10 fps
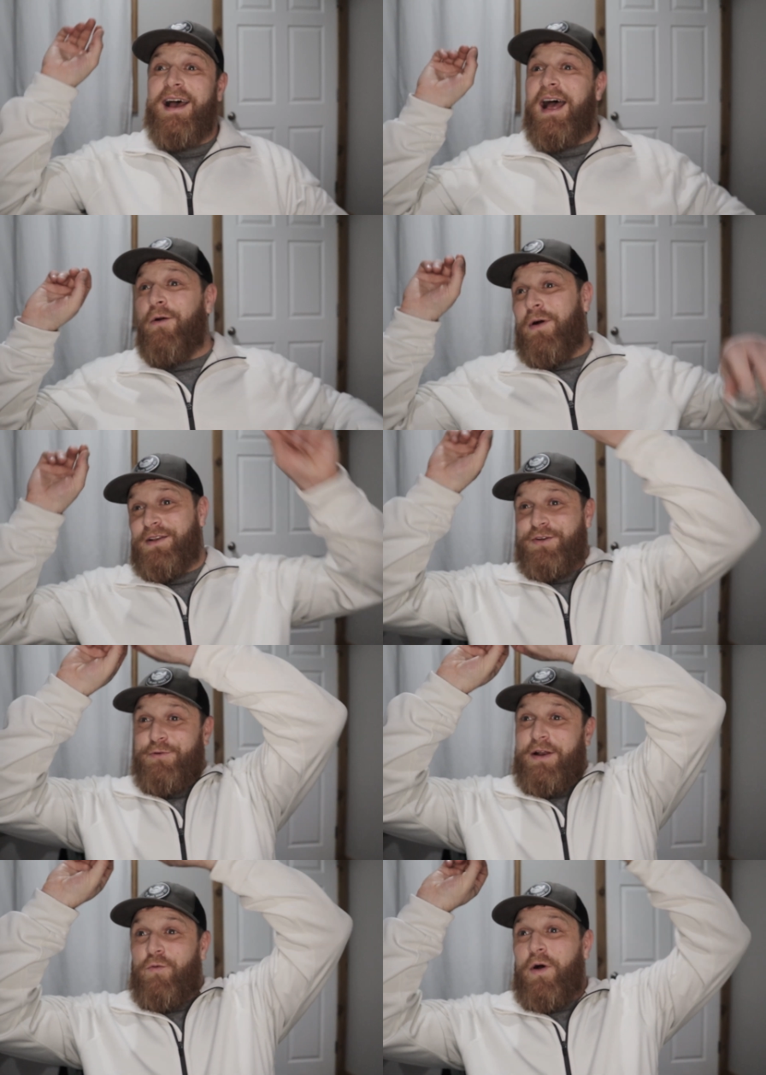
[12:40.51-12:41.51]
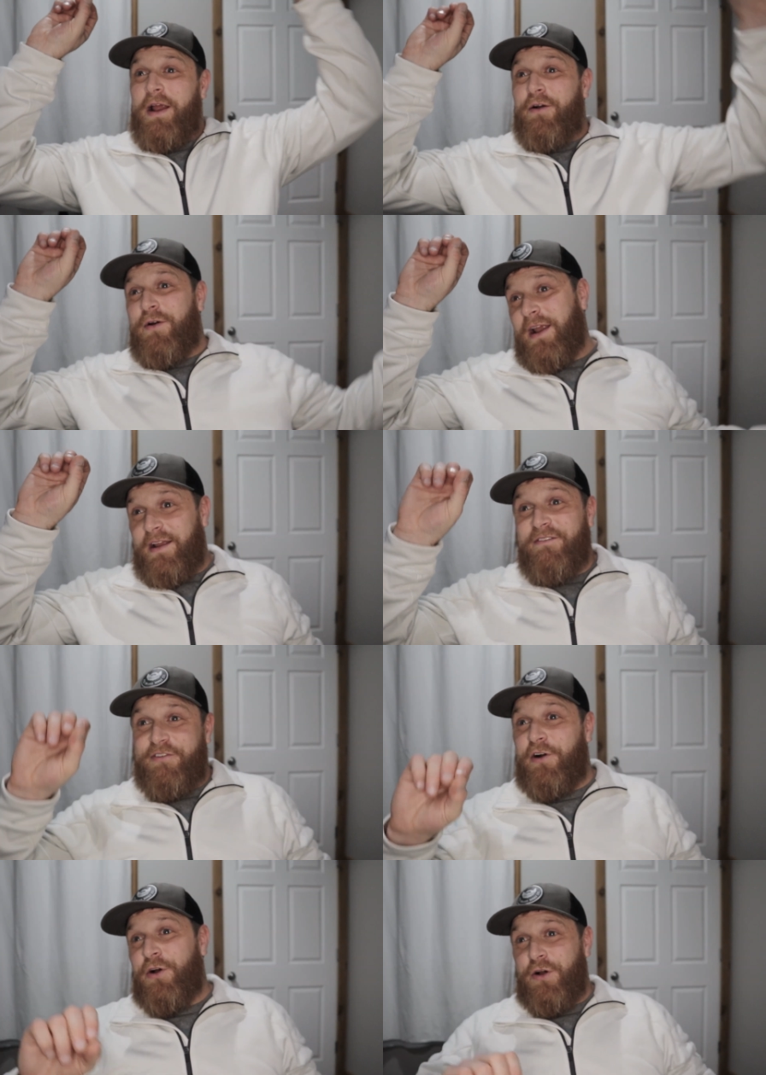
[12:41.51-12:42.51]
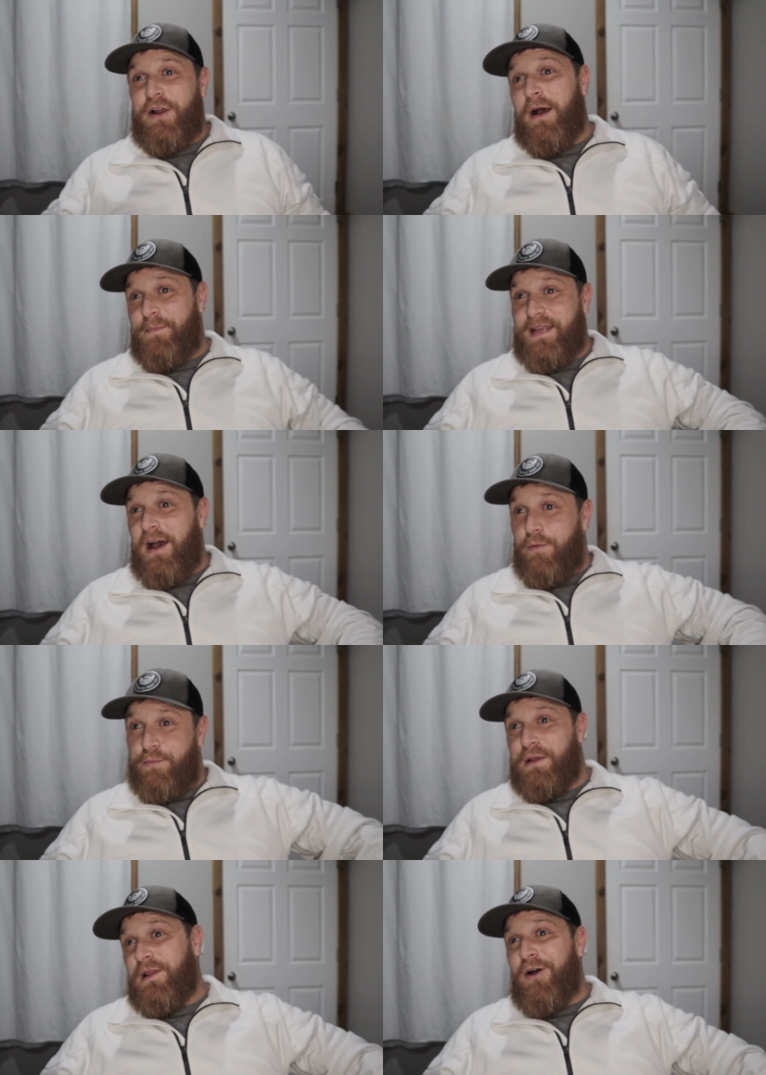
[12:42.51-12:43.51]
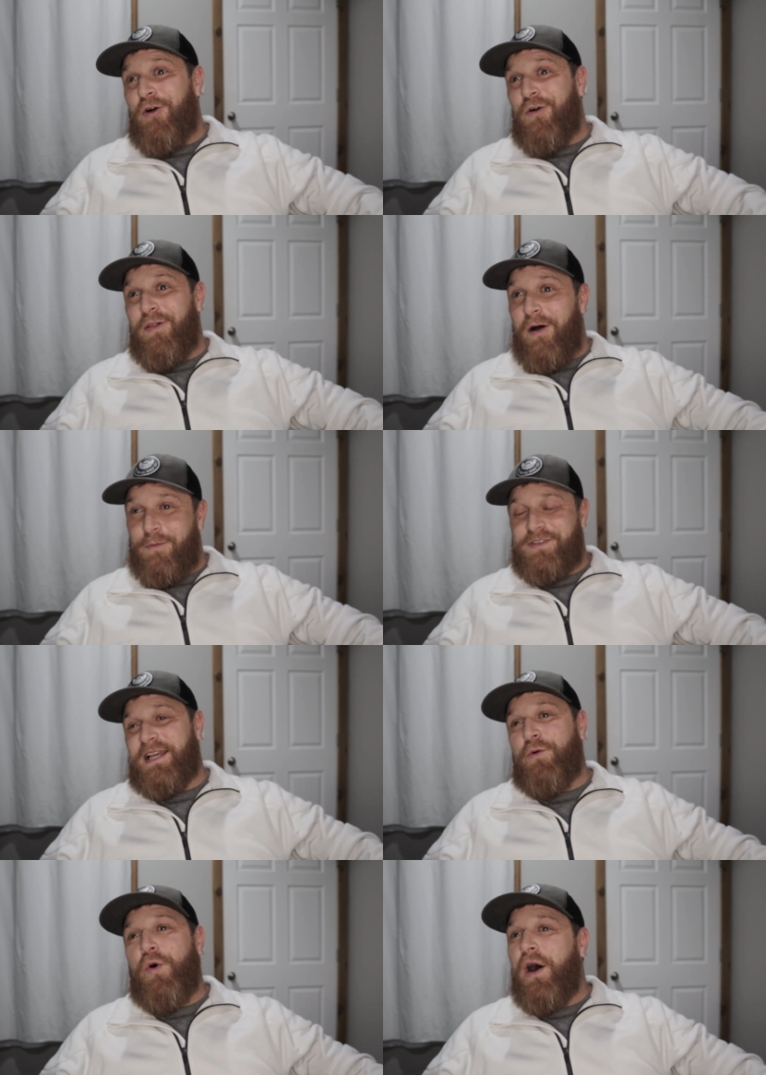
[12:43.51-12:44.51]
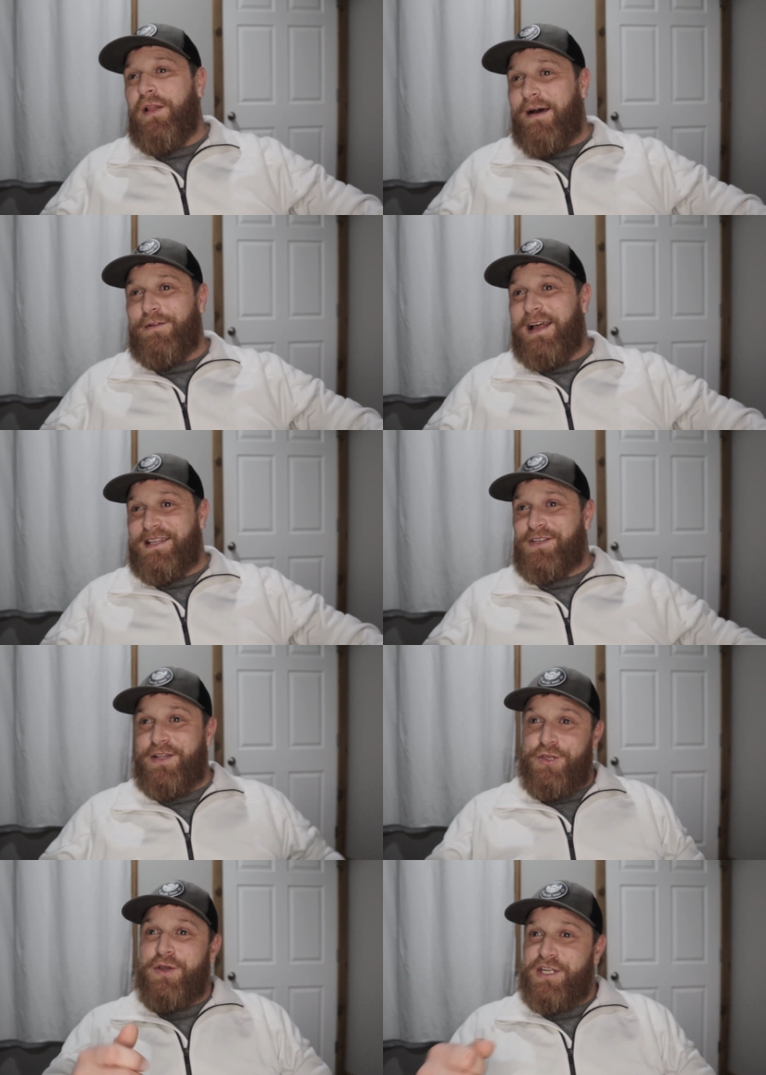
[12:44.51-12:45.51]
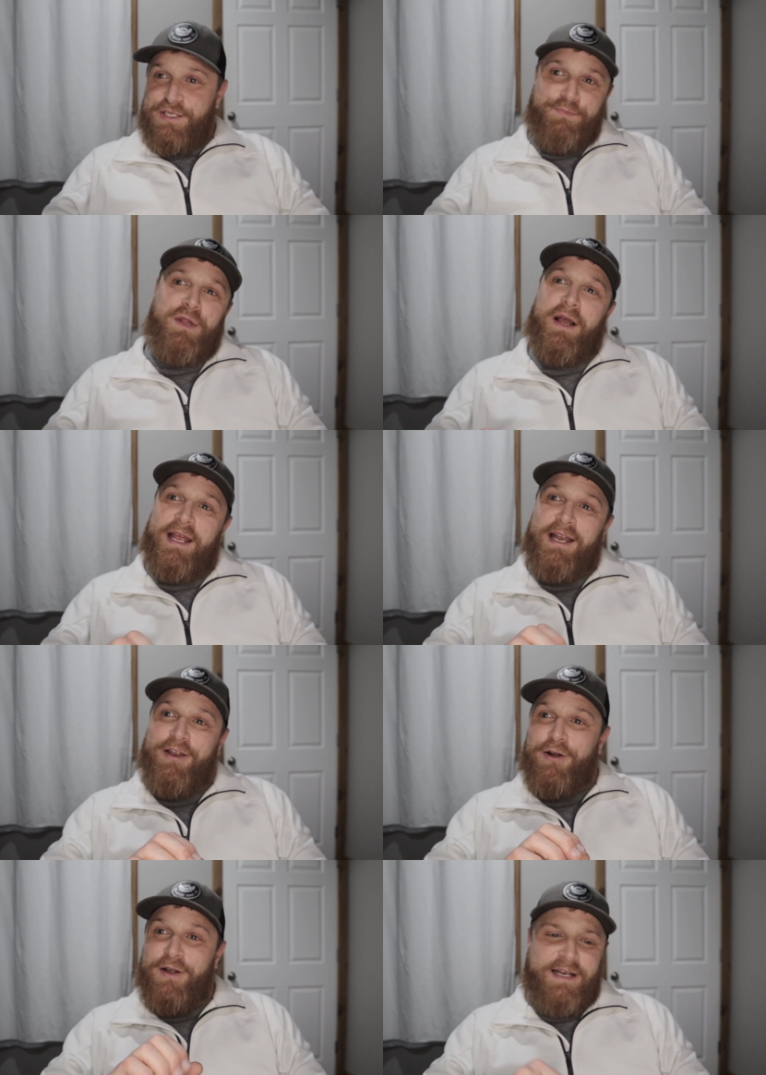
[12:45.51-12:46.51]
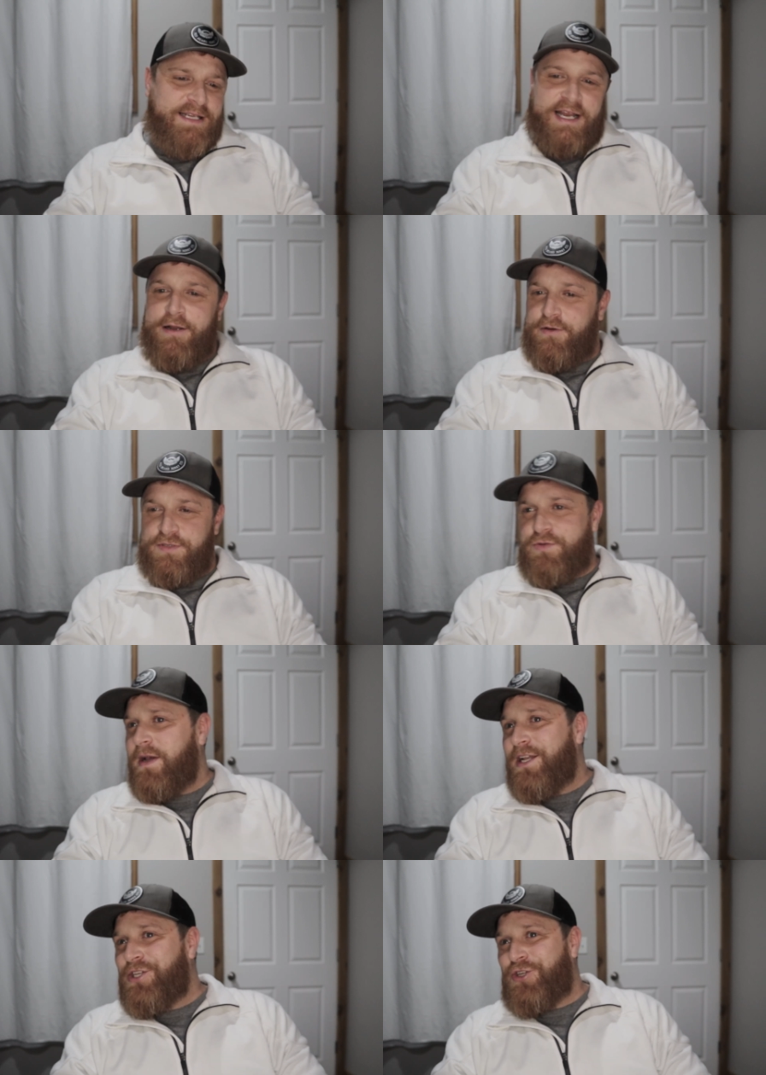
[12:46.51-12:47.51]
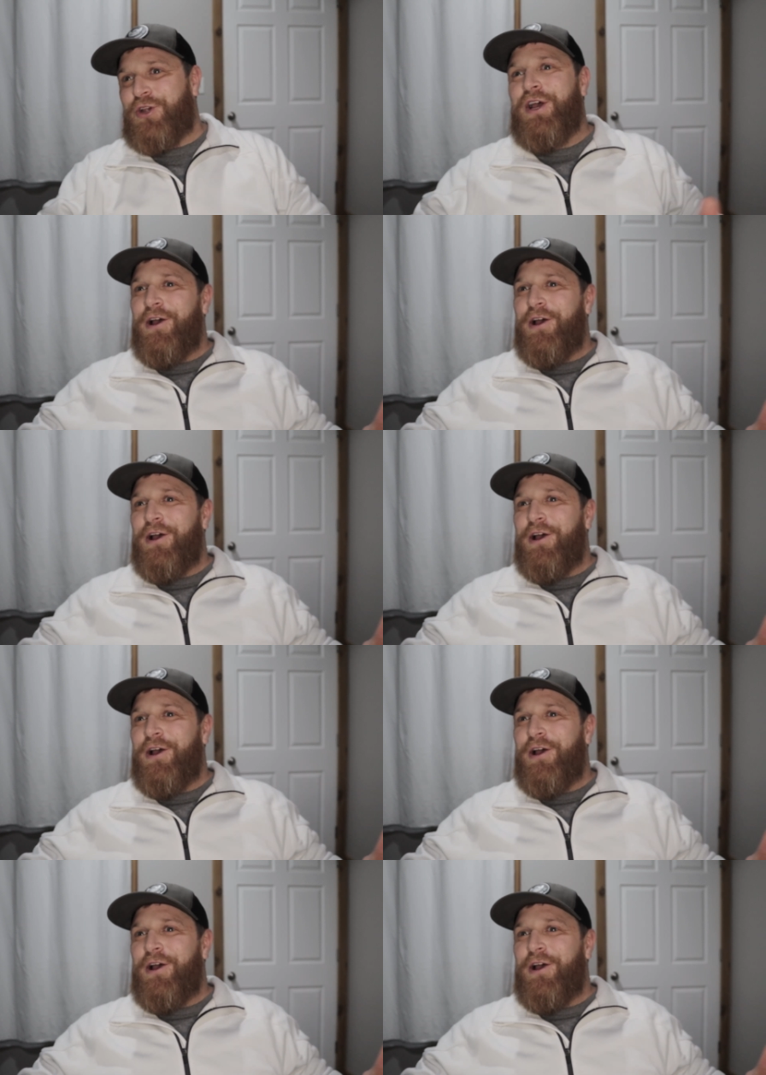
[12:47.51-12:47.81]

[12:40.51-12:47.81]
I want to run wiring for a hookup down below, almost like a wall outlet, so that you can just plug in your Nintendo Switch